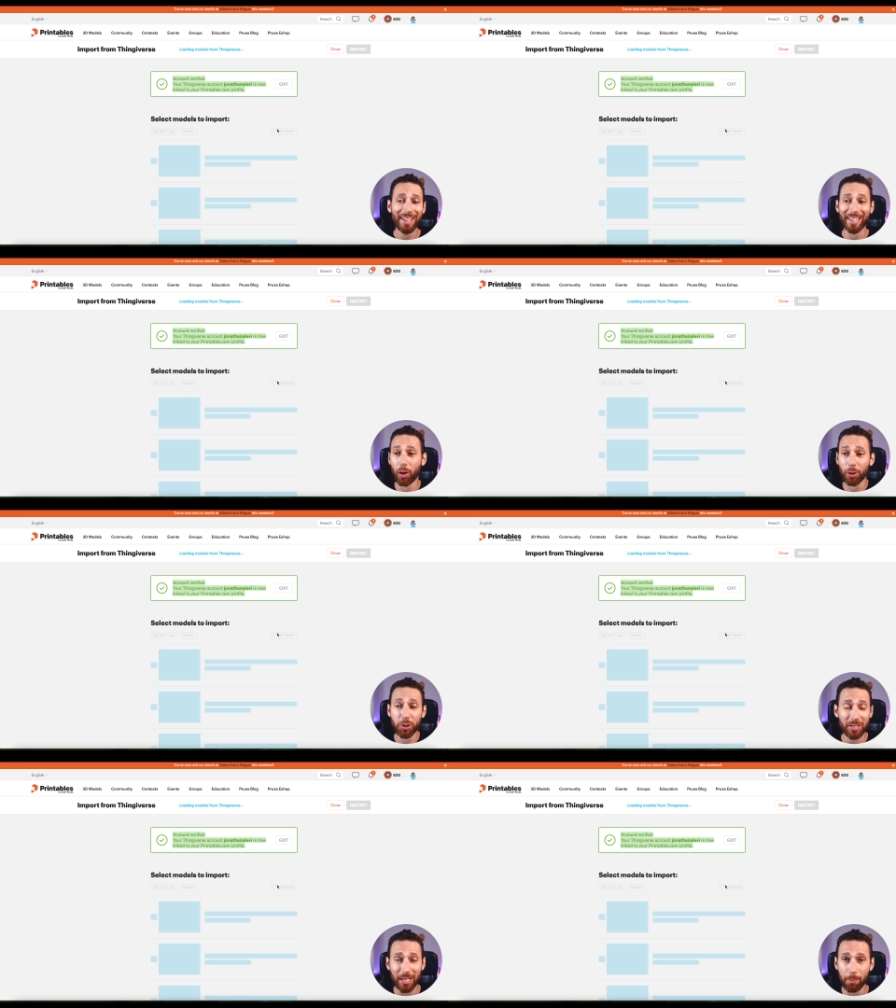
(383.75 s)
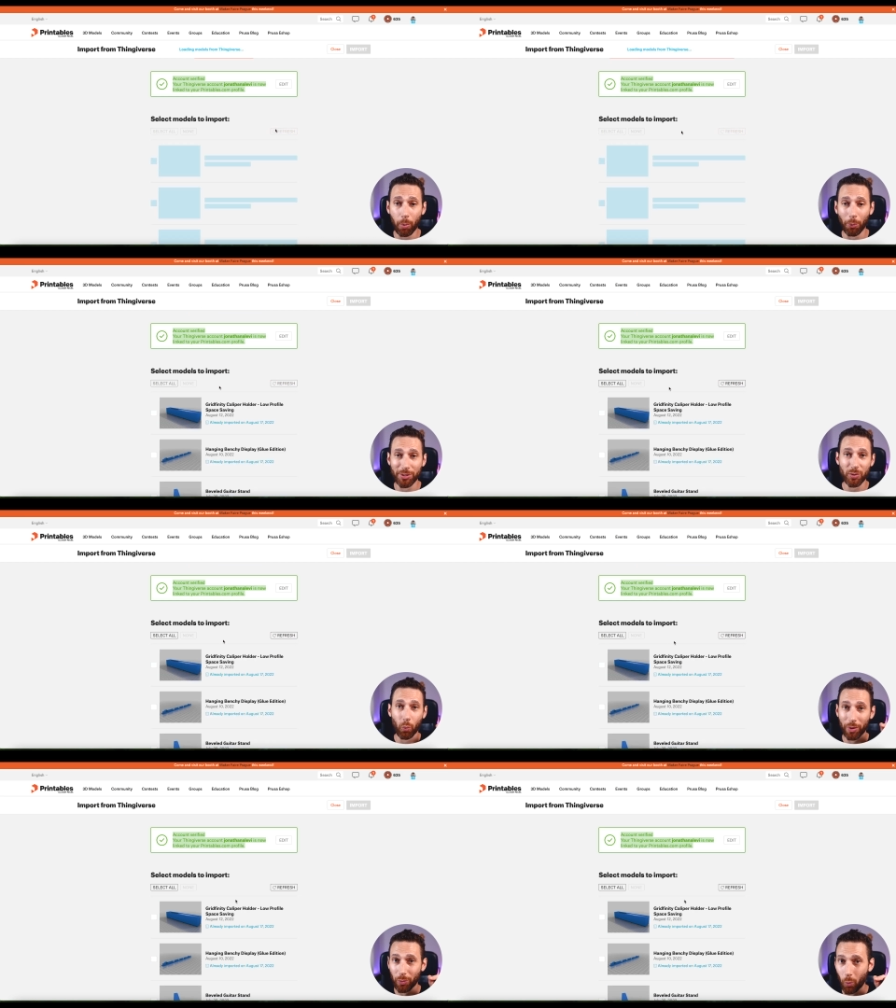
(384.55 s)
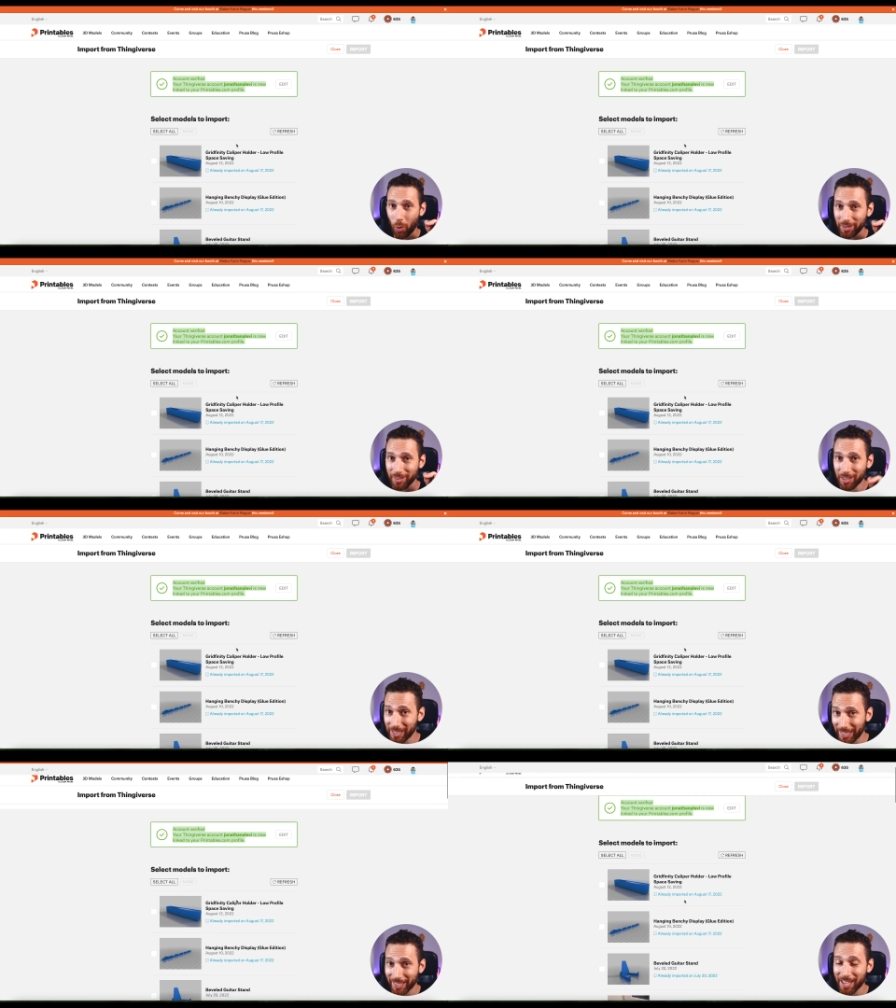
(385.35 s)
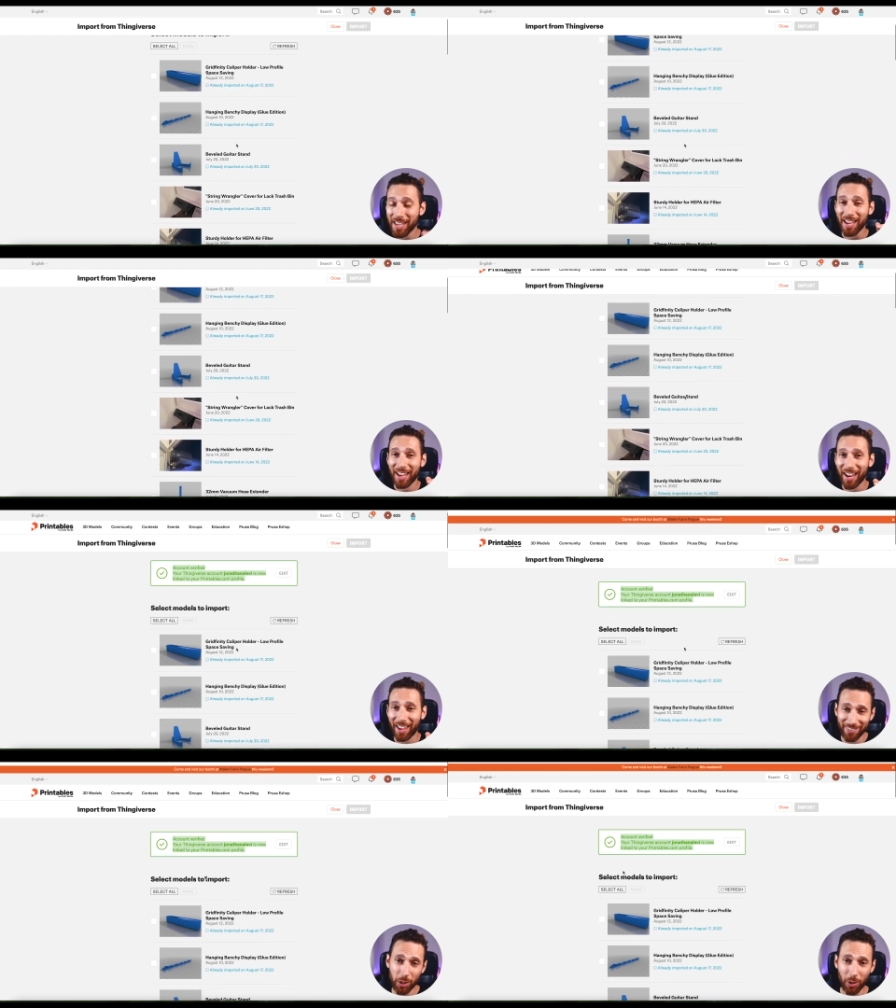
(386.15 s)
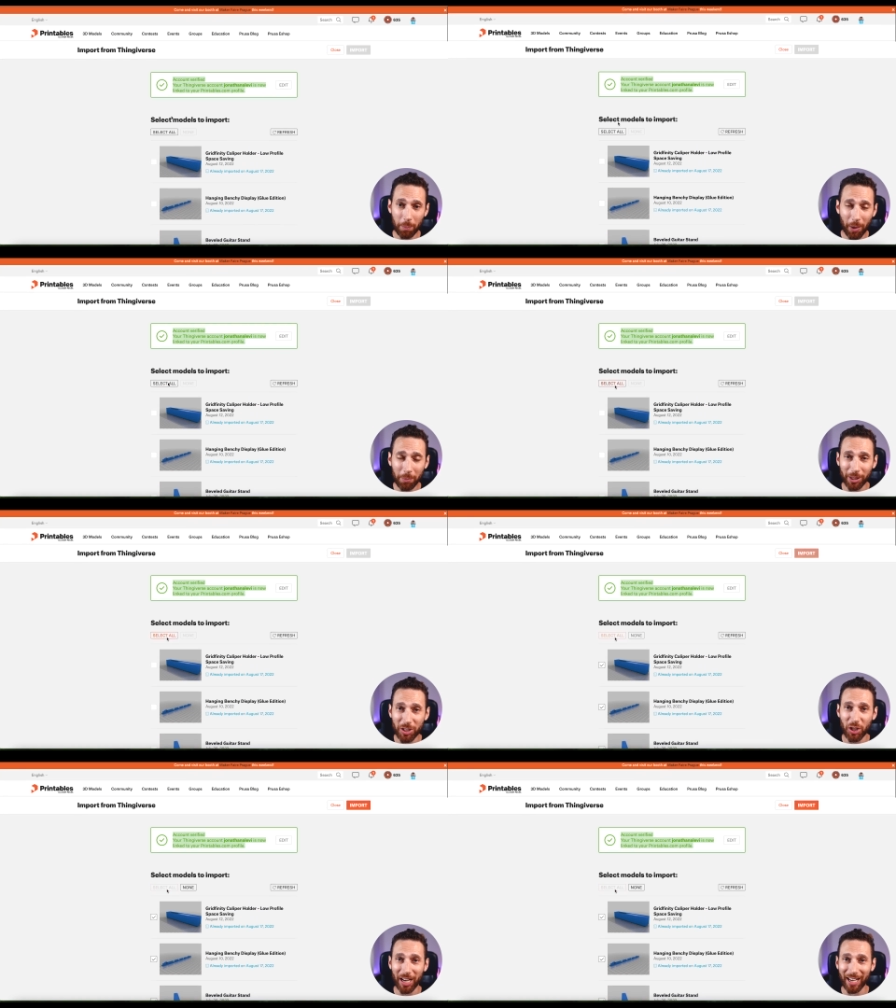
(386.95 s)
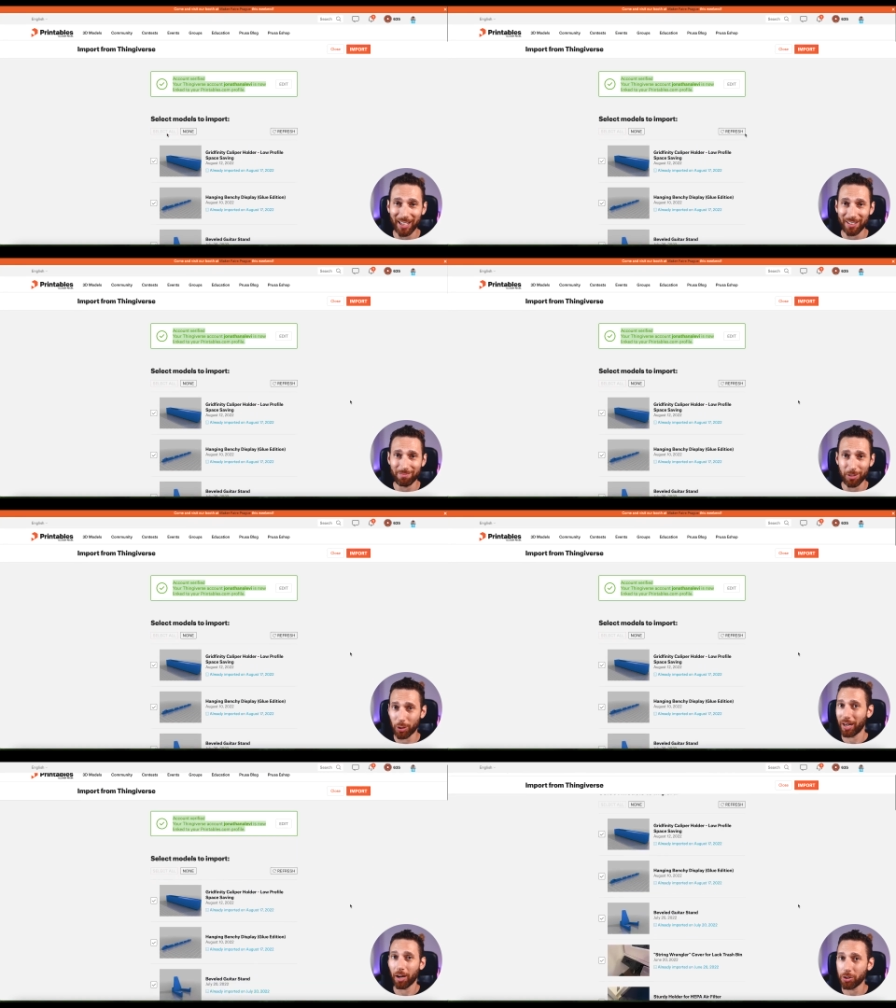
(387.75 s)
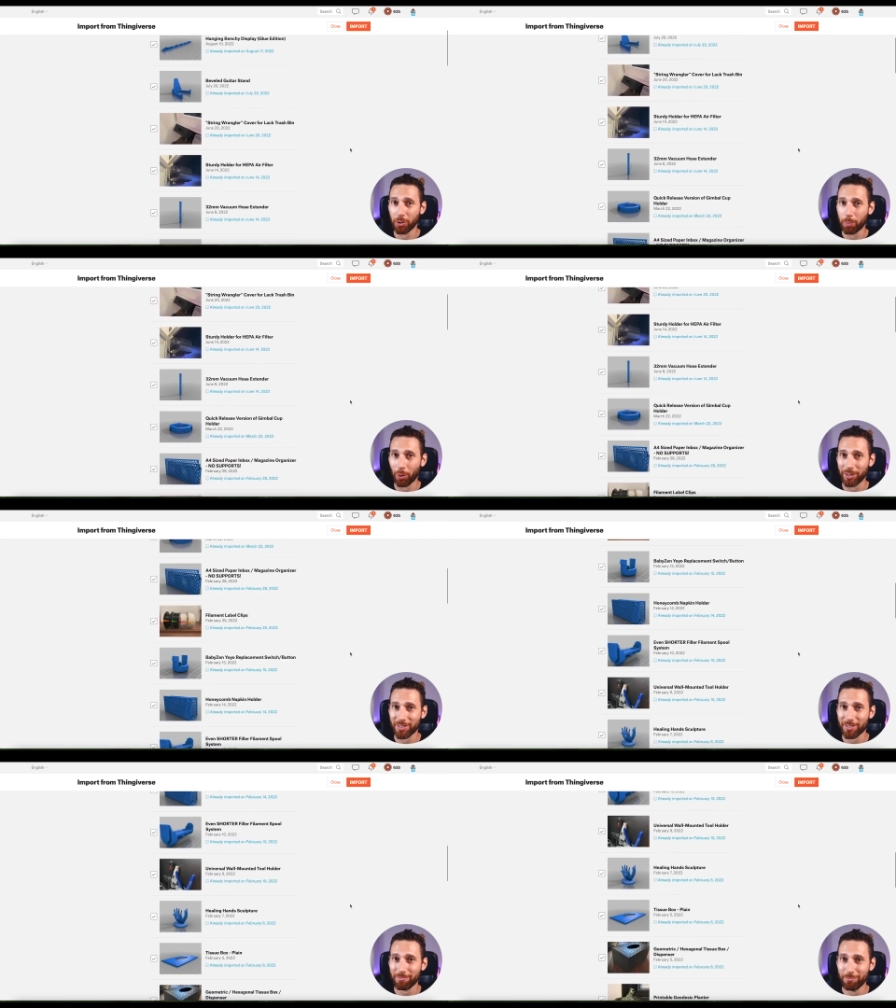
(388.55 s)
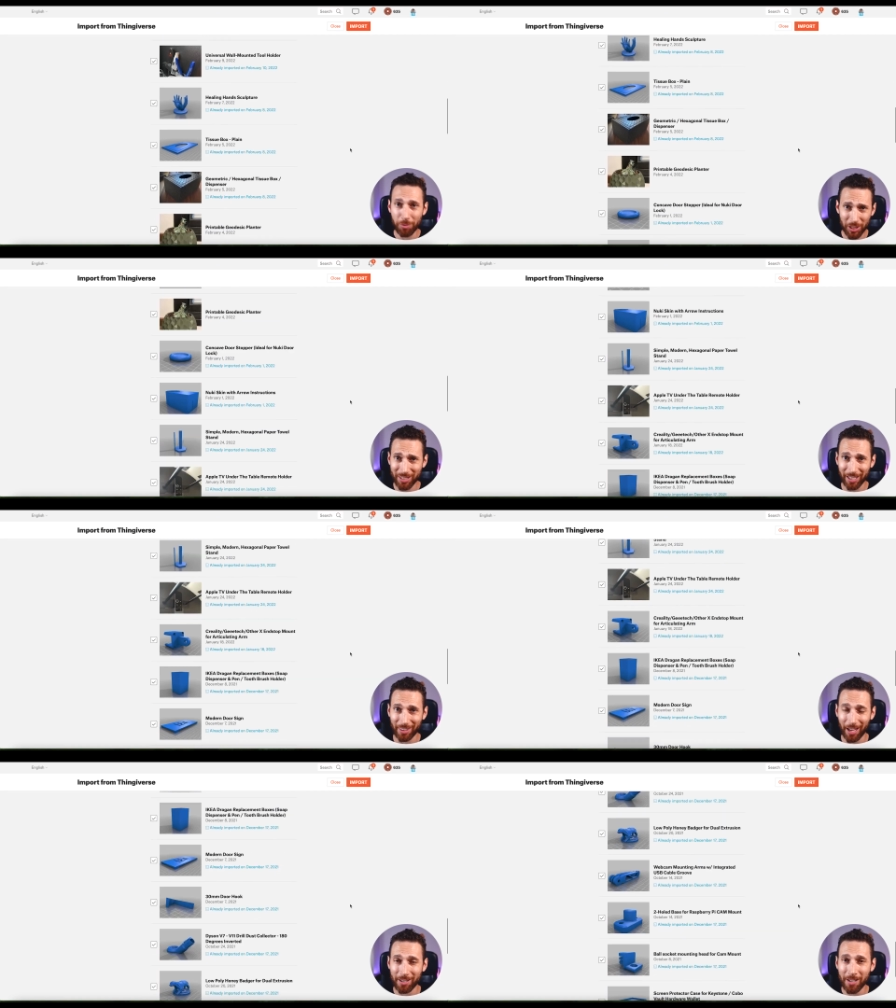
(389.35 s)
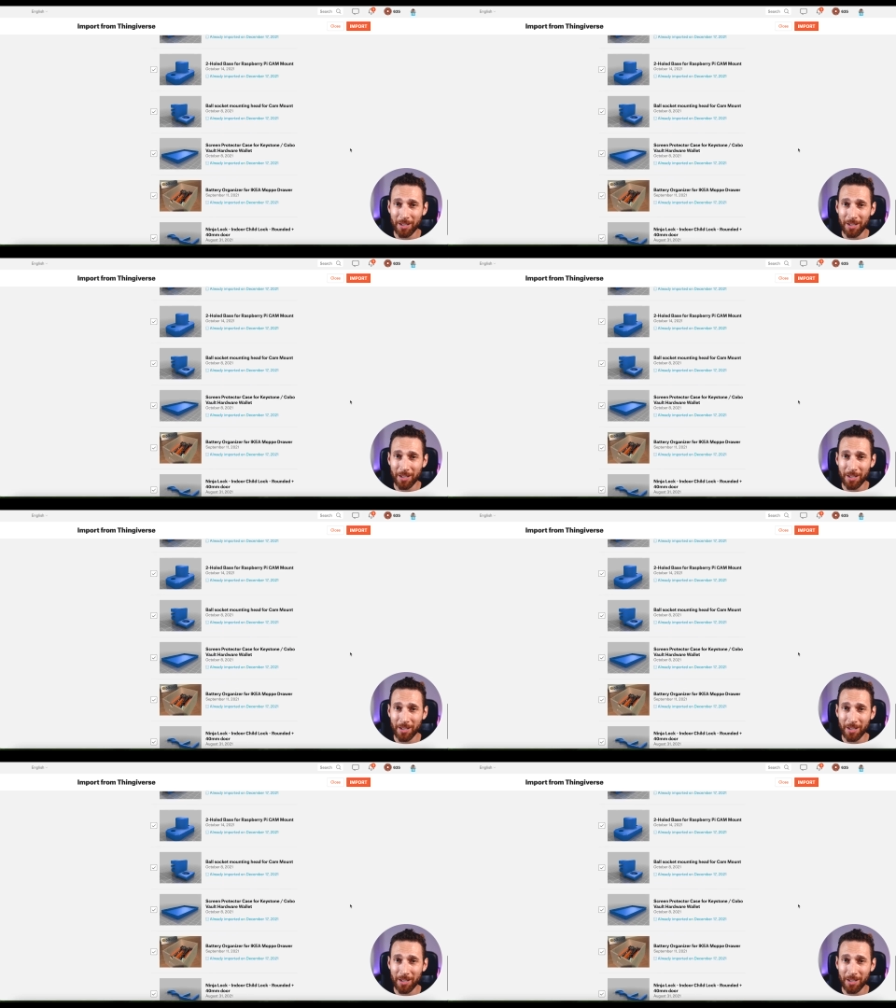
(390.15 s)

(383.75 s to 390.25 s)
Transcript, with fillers: It all just imports with one click, and then you hit publish and you get 100 points, just like that.